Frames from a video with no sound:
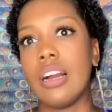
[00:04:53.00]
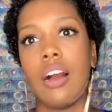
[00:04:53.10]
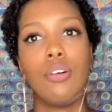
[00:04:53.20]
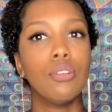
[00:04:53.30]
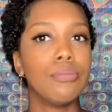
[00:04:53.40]

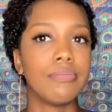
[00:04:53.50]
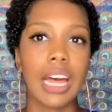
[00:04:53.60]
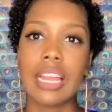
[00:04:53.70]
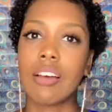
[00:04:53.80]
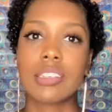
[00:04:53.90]
Oop,
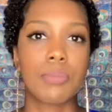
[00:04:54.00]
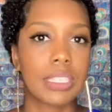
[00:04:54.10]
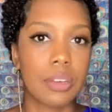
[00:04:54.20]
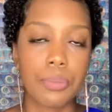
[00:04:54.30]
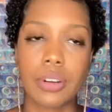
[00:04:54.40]
I lost my
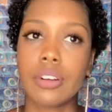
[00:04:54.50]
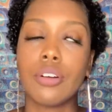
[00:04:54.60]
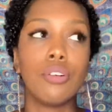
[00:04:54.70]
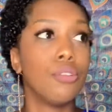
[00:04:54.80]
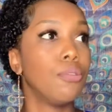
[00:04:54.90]
temper.
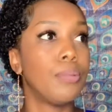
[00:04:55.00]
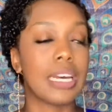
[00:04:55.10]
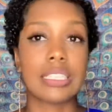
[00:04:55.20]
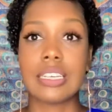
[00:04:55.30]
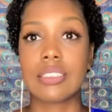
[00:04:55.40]
Oop, I
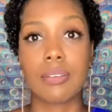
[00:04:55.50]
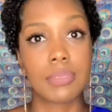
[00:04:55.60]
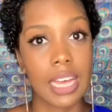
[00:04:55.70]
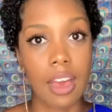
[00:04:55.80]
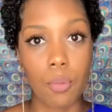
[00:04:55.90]
said something
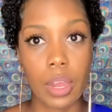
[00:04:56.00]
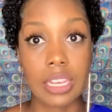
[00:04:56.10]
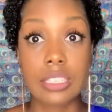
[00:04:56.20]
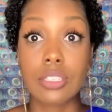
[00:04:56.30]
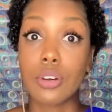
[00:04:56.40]

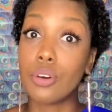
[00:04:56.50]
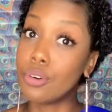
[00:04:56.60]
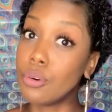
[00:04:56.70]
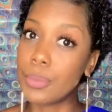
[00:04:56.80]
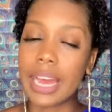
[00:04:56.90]
sideways.
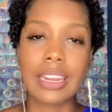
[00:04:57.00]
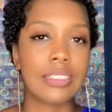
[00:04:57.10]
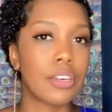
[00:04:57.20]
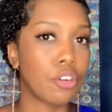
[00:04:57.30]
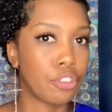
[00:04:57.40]
Oop, I didn't
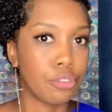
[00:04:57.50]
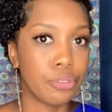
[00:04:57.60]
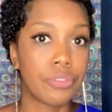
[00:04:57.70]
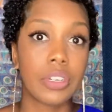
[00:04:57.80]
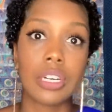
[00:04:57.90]
tell the
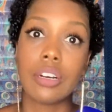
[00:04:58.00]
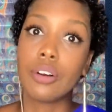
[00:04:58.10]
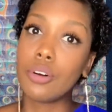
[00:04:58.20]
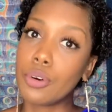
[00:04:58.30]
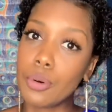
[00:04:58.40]
truth.
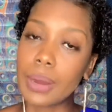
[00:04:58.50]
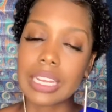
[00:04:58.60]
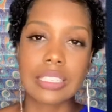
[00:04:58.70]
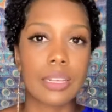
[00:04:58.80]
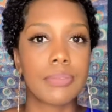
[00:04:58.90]
Oop, I
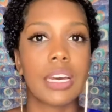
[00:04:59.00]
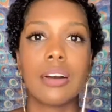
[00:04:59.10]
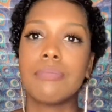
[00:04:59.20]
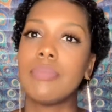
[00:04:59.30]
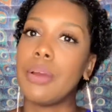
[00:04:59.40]
slipped
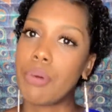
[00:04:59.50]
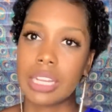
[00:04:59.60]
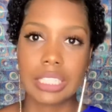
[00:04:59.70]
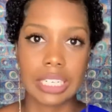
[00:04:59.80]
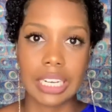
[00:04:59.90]
up and
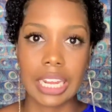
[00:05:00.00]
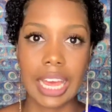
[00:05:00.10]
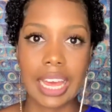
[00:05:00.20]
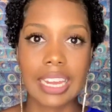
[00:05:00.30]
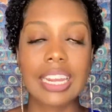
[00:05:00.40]
probably shouldn't have done
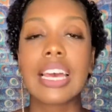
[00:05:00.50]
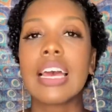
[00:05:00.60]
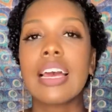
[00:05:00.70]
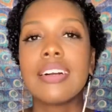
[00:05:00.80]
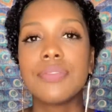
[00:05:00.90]
that.
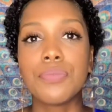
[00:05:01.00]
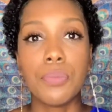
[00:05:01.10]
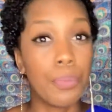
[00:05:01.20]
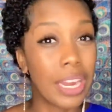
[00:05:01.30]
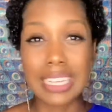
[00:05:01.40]

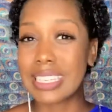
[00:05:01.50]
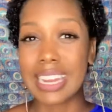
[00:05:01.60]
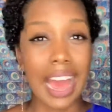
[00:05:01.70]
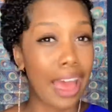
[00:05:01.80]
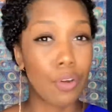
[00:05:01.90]
but it's
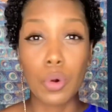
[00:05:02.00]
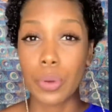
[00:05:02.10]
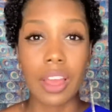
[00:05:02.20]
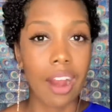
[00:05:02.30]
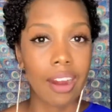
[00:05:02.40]
not who
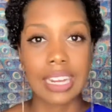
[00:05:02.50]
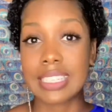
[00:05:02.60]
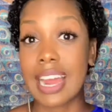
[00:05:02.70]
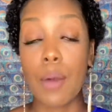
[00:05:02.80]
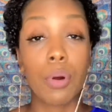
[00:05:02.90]
we are. It's
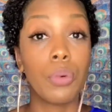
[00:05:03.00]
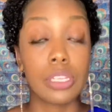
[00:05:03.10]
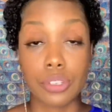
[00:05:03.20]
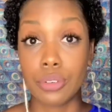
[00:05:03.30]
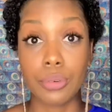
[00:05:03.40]
not what we
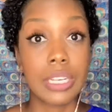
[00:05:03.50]
do.